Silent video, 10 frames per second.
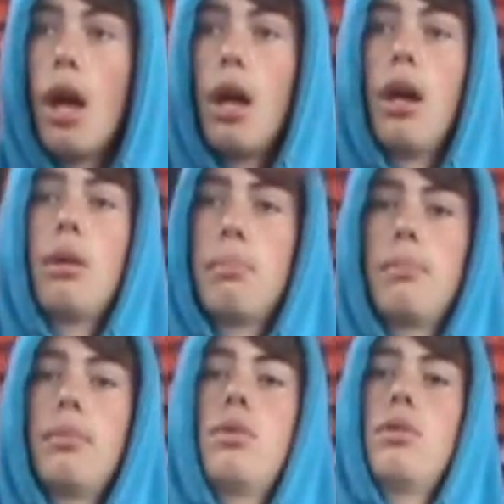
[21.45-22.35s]

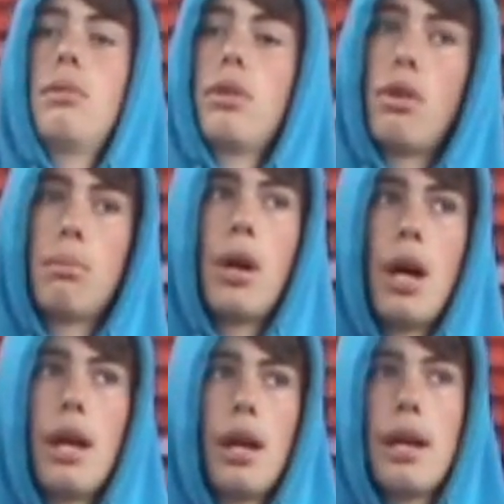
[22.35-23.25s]
Um, got
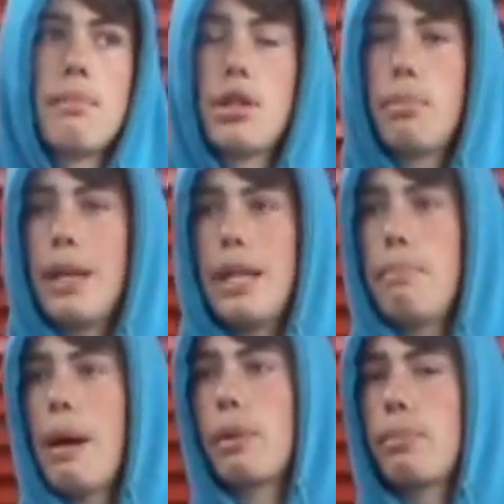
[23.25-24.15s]
my MGP
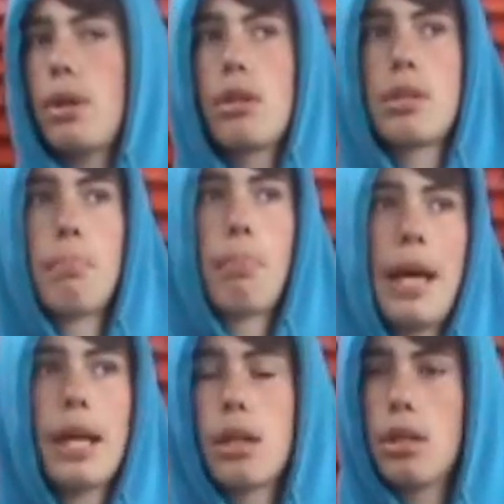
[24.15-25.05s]
backwing bars in
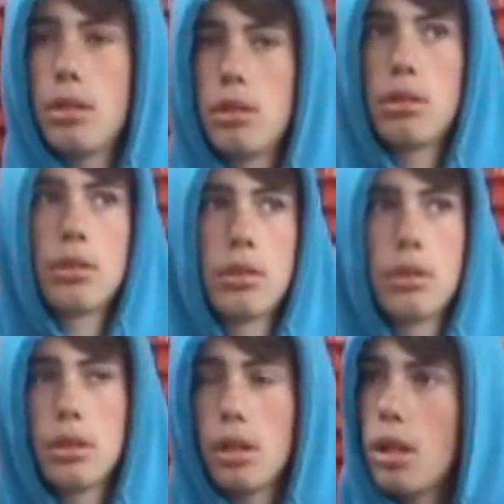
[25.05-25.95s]
black,
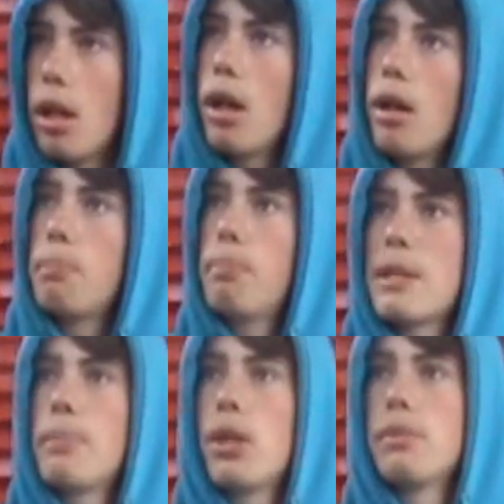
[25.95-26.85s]
uh,
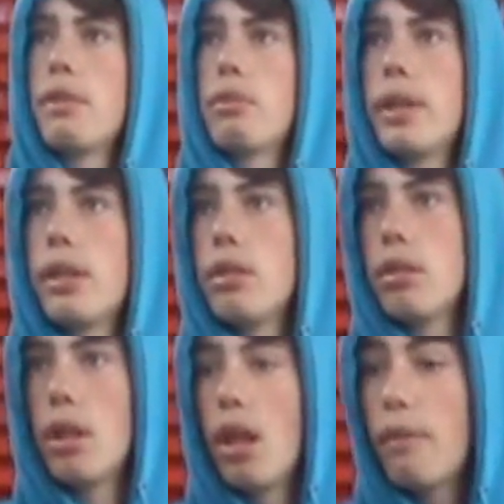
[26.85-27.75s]
best bars I've ever ridden,
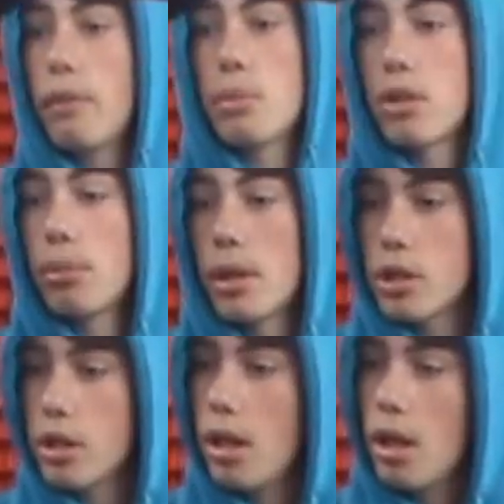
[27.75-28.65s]
I love them so
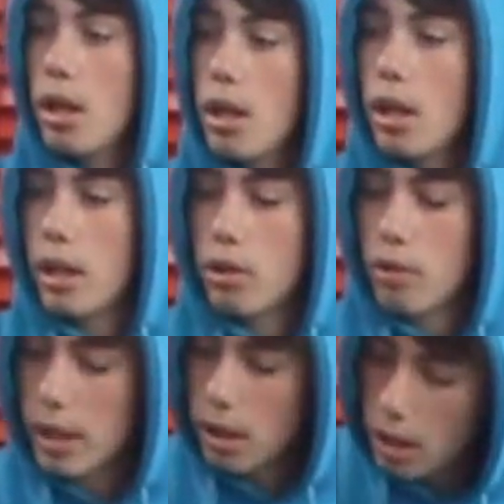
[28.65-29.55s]
much, They're
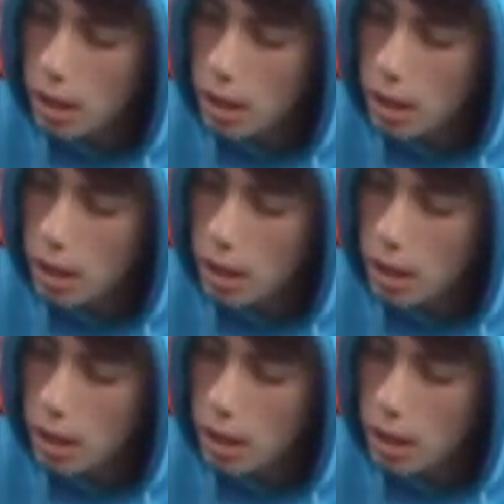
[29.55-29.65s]
great.